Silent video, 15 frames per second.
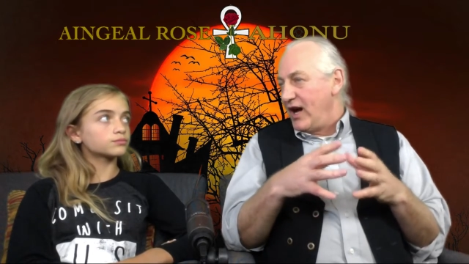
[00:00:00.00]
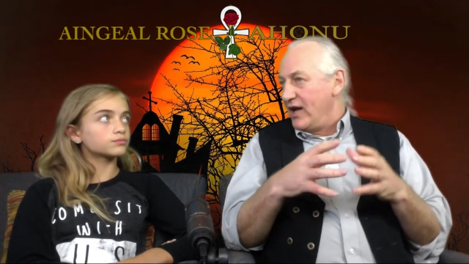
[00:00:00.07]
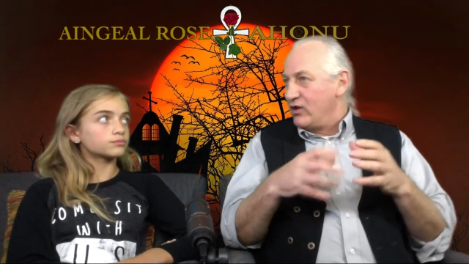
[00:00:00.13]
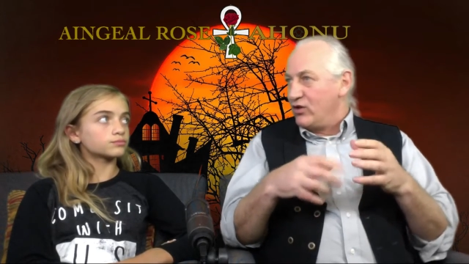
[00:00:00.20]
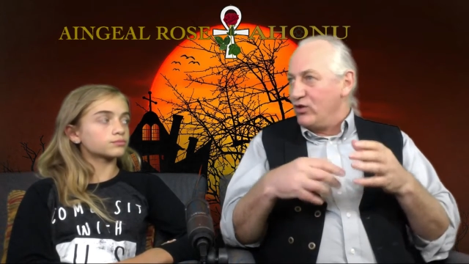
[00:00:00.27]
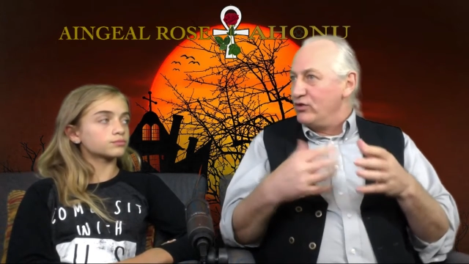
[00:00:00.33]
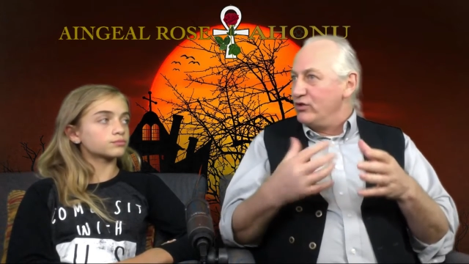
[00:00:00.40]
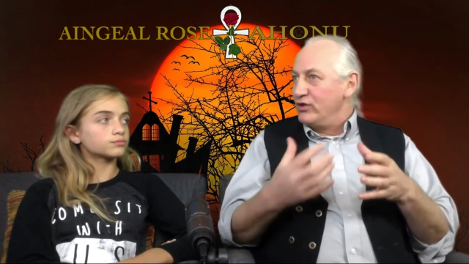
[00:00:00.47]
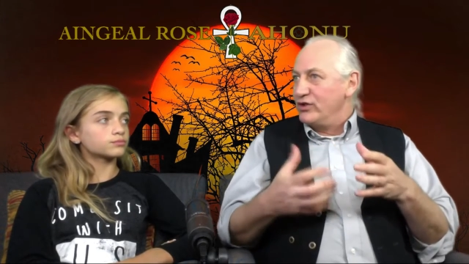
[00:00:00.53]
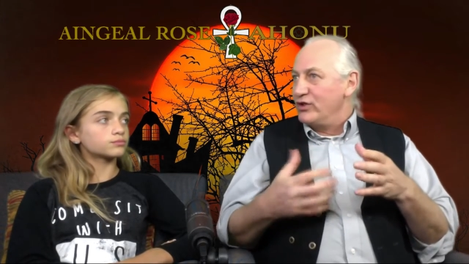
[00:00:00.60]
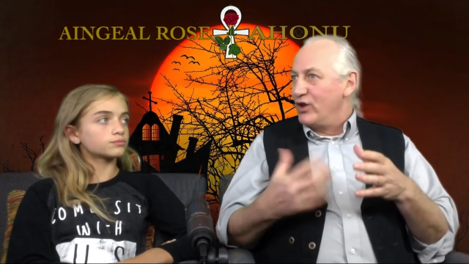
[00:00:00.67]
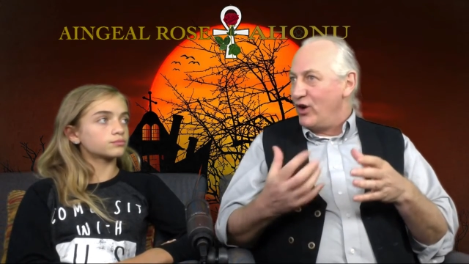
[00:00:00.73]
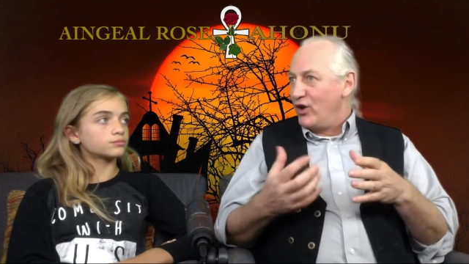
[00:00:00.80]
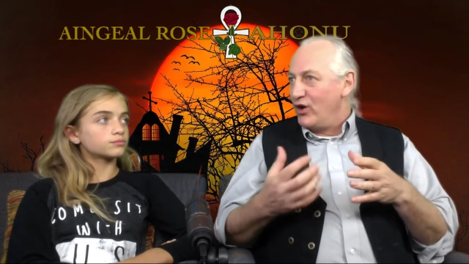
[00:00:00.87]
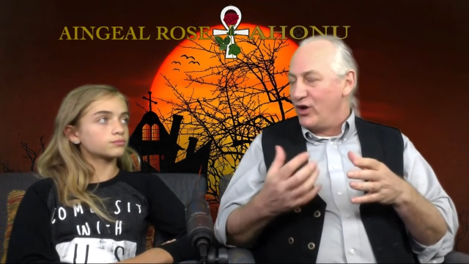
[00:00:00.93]
Speaker 1: I
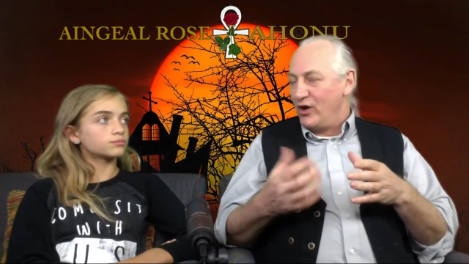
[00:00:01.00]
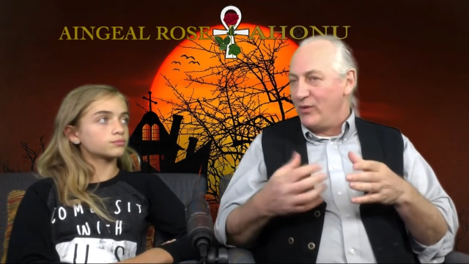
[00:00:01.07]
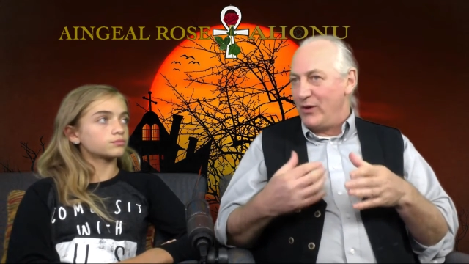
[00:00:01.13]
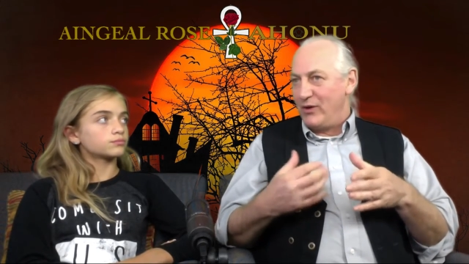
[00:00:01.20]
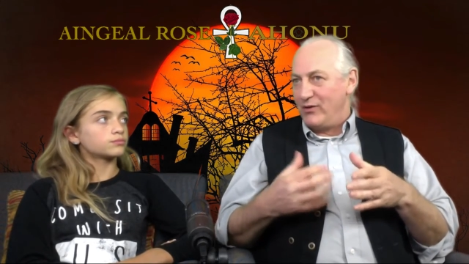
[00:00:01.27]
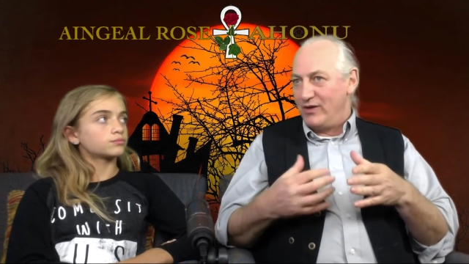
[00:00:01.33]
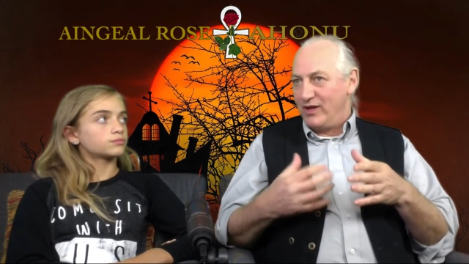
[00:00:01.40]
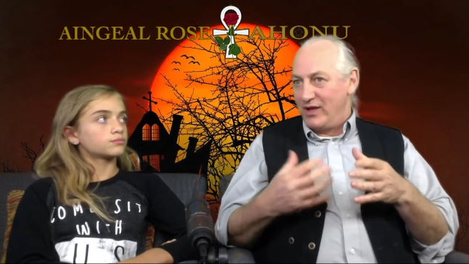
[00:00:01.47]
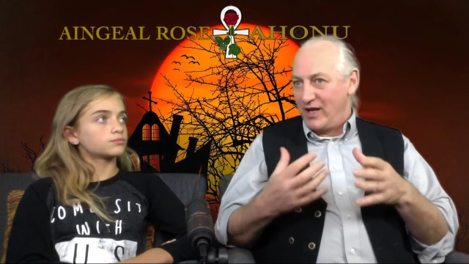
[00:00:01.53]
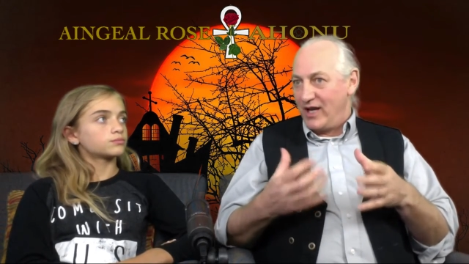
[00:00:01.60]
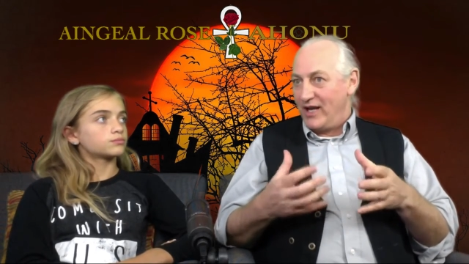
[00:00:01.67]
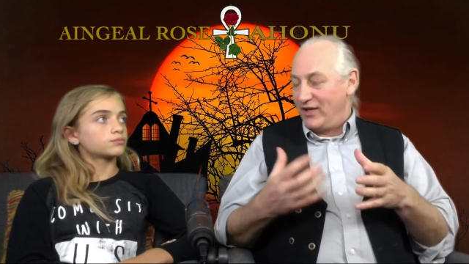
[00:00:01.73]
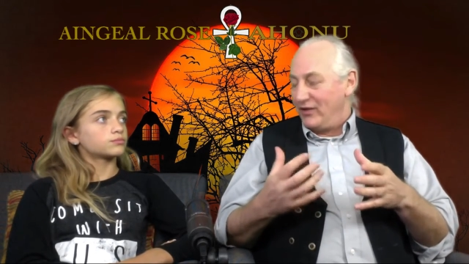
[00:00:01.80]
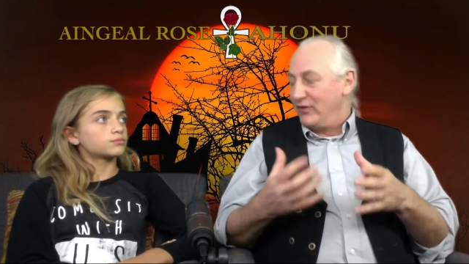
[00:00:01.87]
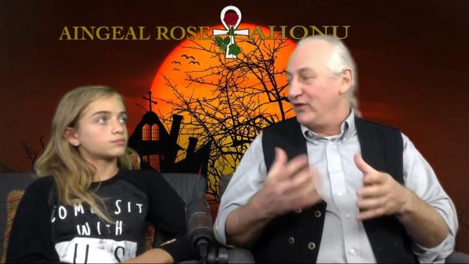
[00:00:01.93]
couldn't talk about the
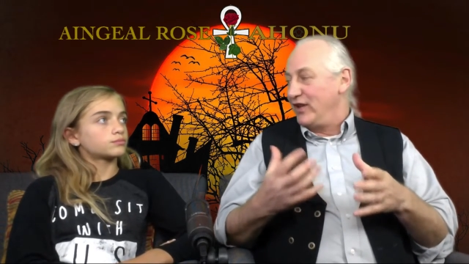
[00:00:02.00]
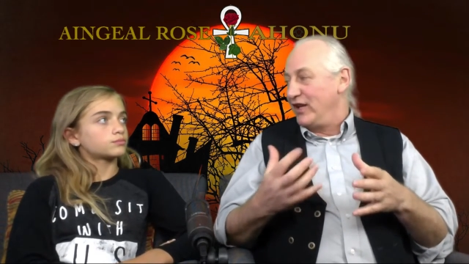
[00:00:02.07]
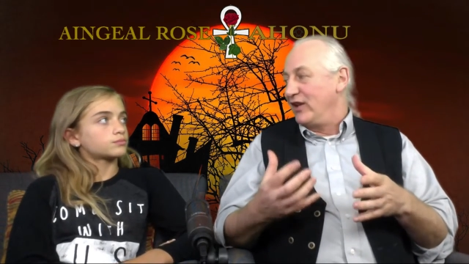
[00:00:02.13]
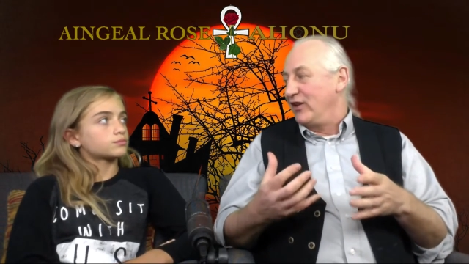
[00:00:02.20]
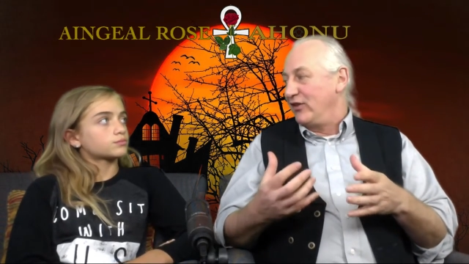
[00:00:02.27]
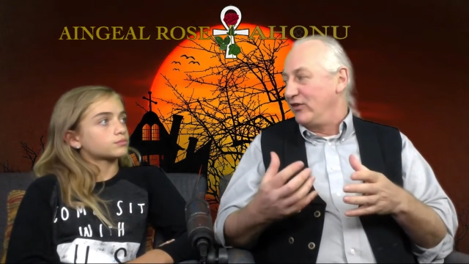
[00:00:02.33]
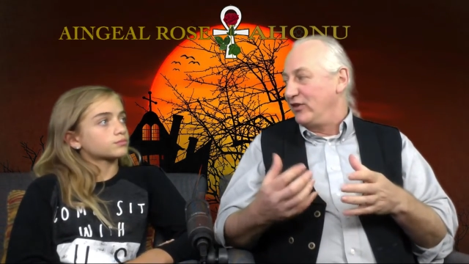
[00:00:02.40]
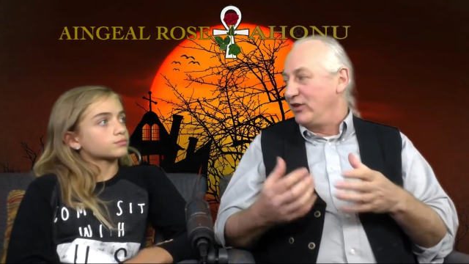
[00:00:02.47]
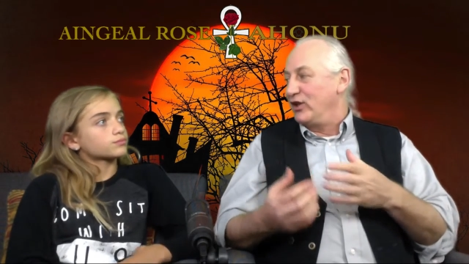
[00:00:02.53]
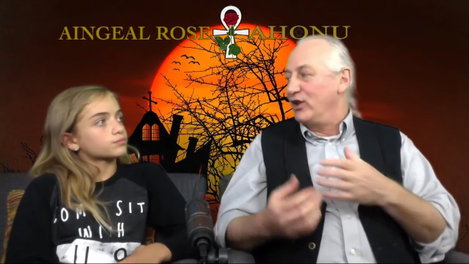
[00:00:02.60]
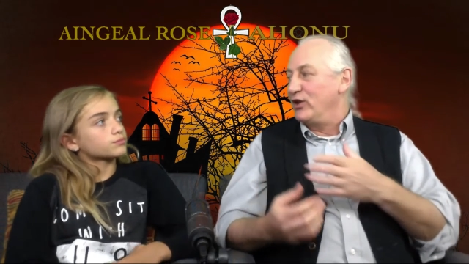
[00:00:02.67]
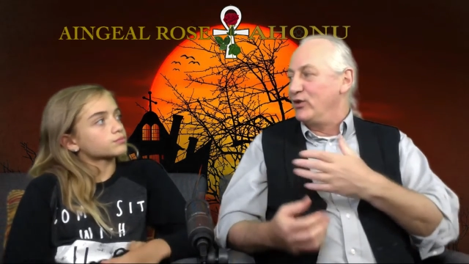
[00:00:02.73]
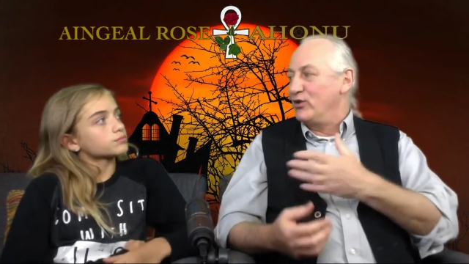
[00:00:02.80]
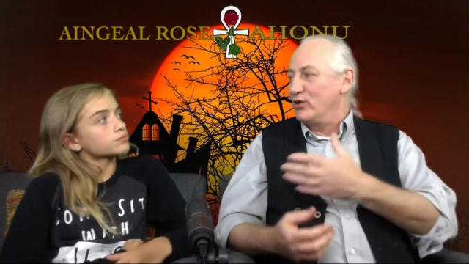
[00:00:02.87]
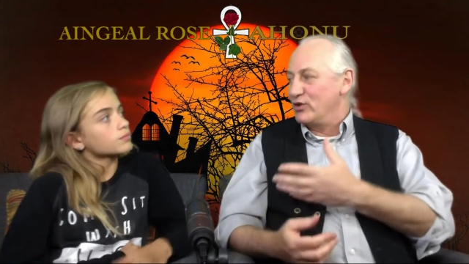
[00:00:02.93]
kinds of things
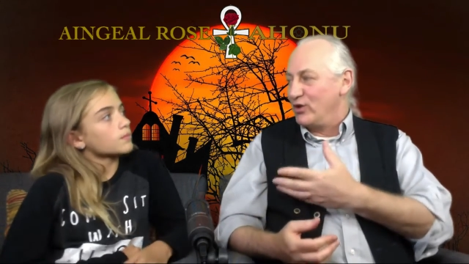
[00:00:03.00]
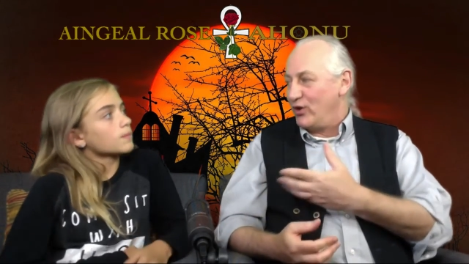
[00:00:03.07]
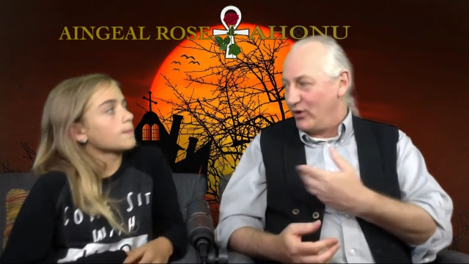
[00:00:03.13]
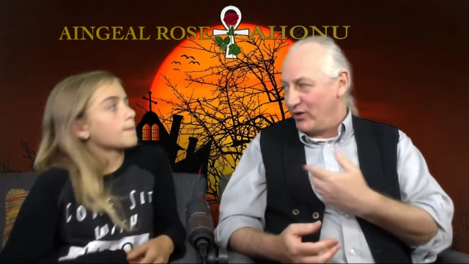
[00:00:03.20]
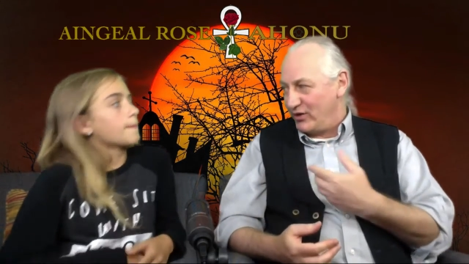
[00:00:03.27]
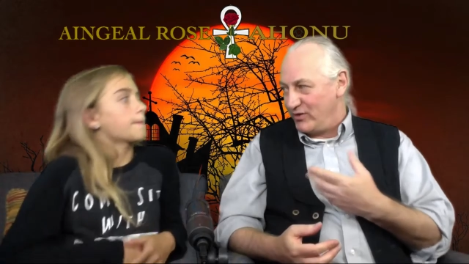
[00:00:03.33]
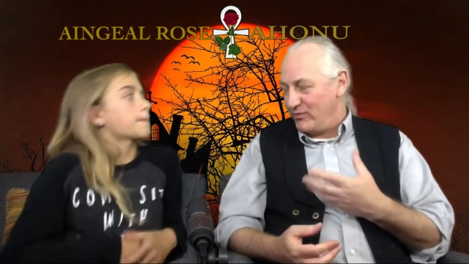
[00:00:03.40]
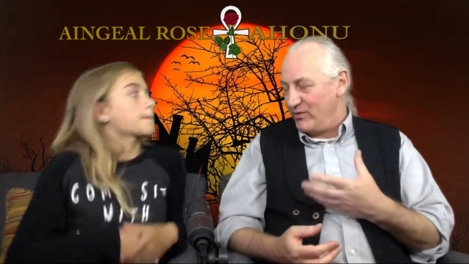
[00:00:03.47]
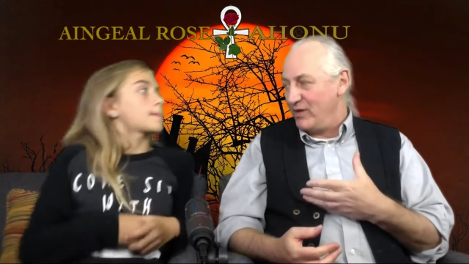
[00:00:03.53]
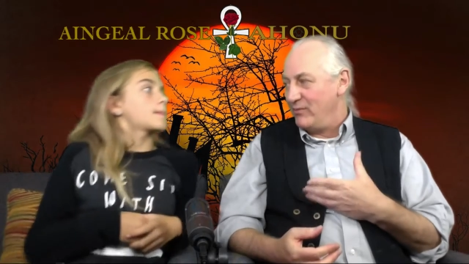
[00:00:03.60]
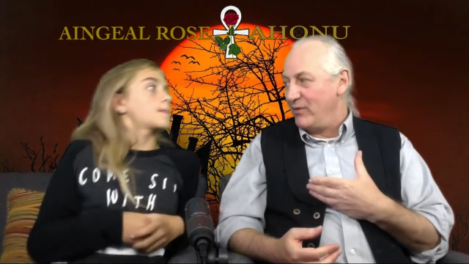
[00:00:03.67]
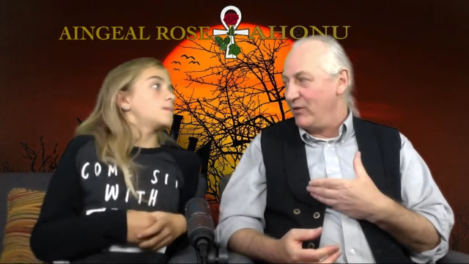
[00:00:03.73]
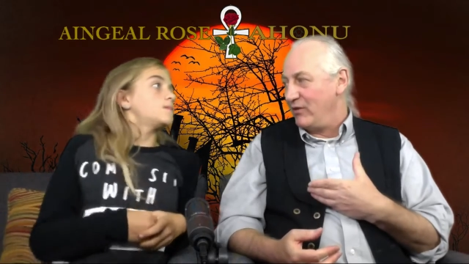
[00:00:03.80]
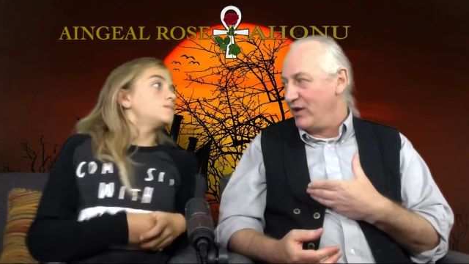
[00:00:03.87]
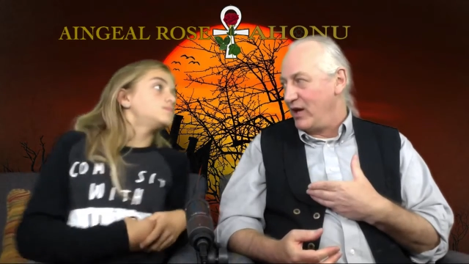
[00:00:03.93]
that you're talking to
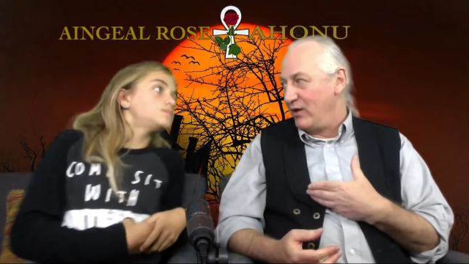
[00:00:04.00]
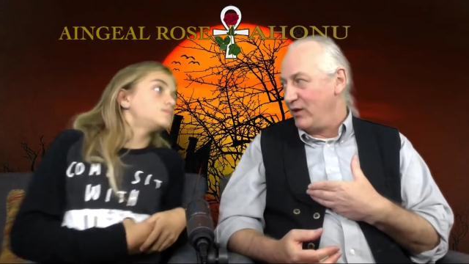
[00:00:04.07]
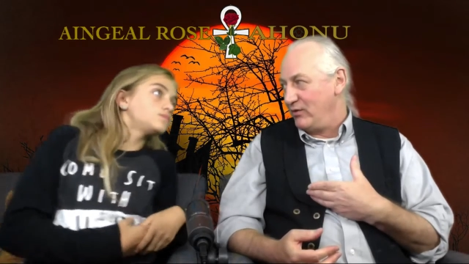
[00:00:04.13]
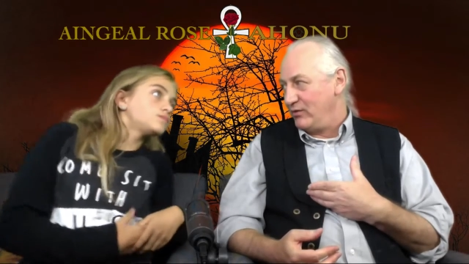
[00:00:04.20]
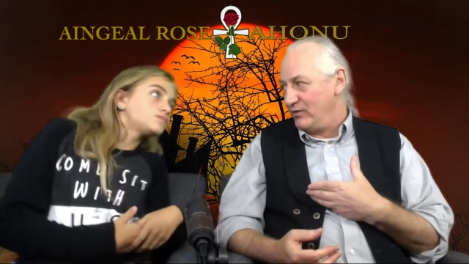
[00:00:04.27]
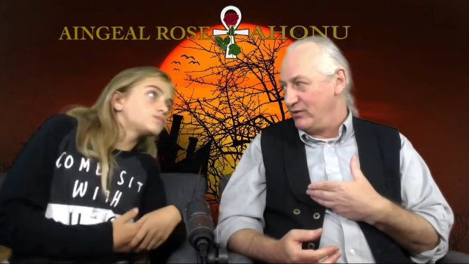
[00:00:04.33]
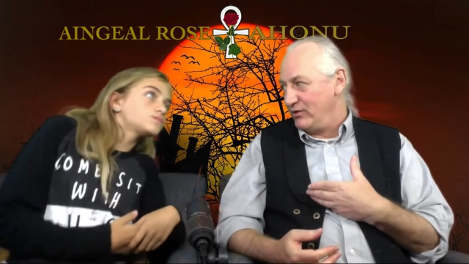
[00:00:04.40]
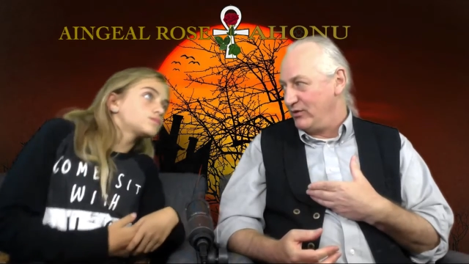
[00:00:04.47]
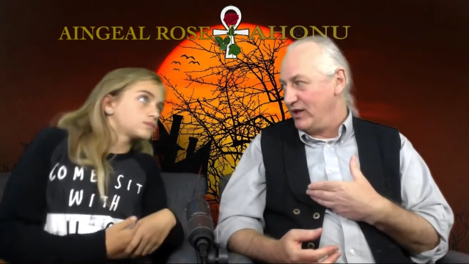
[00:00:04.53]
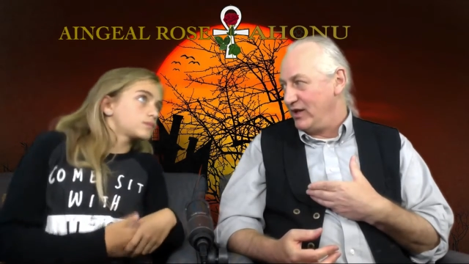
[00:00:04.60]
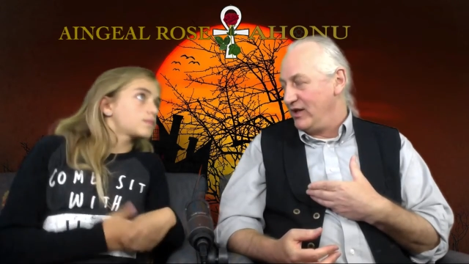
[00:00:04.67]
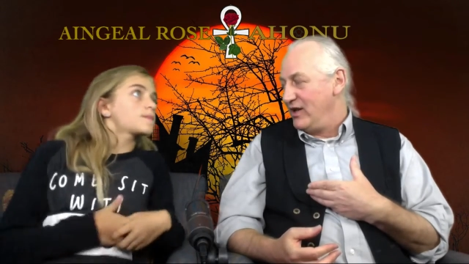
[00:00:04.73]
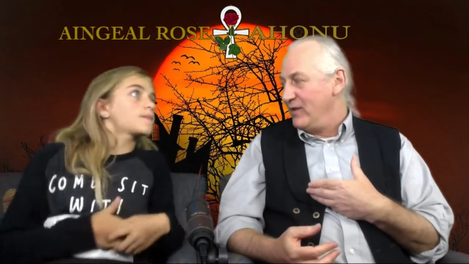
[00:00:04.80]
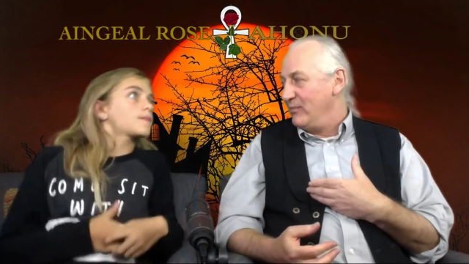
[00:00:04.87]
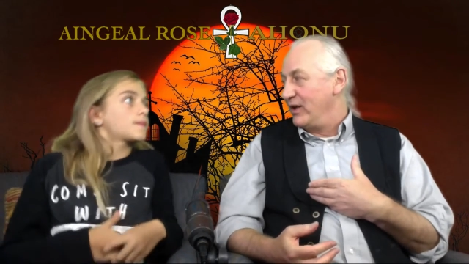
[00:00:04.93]
me about now,
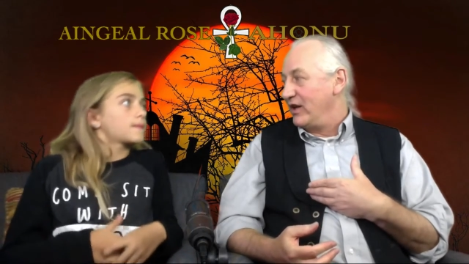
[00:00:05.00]
okay?